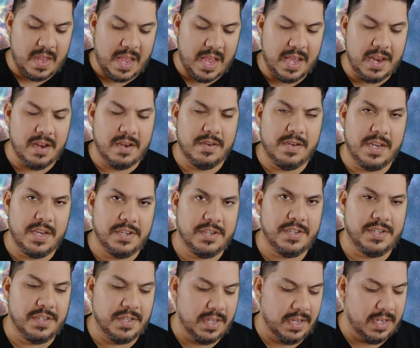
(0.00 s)
In
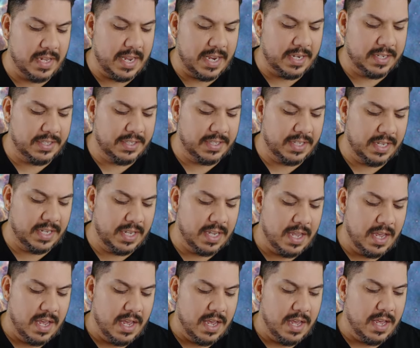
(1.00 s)
addition to the latency,
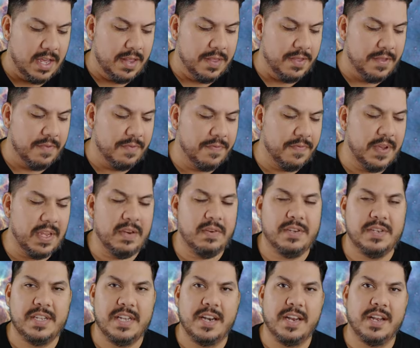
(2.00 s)
the
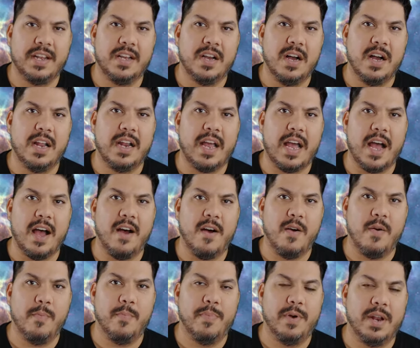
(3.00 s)
feed didn't cut
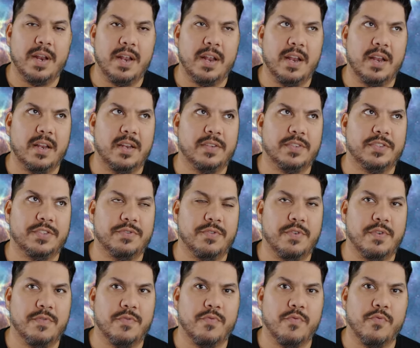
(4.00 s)
out, but it
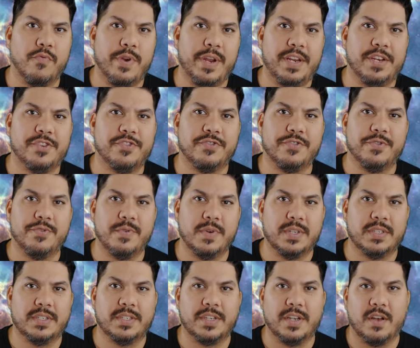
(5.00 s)
sort of redrew
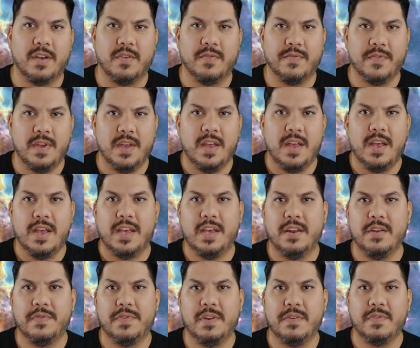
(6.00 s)
itself. You
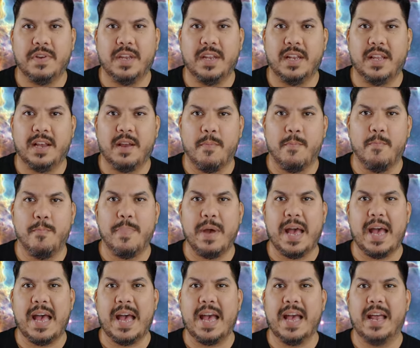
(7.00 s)
know, if you ever get like a
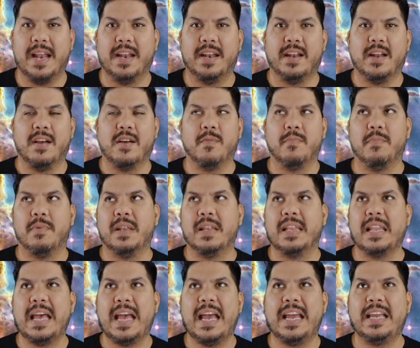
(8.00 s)
bad
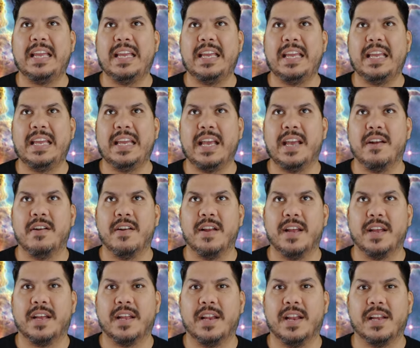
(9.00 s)
laggy
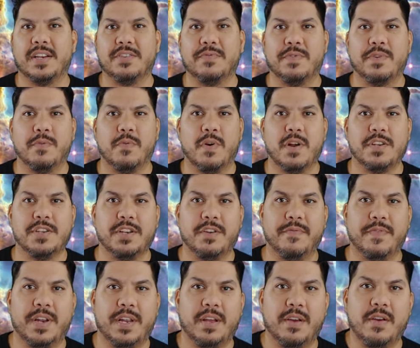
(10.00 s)
internet connection when you're watching a
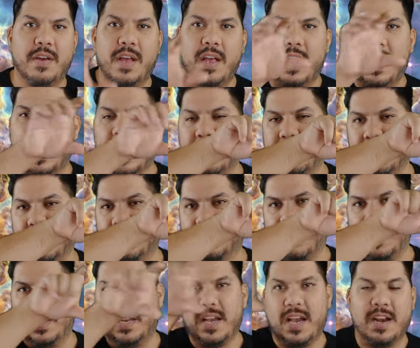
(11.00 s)
video and the
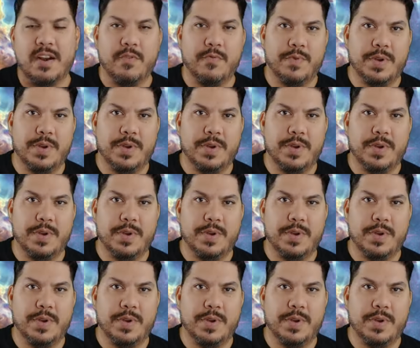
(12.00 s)
screen kind of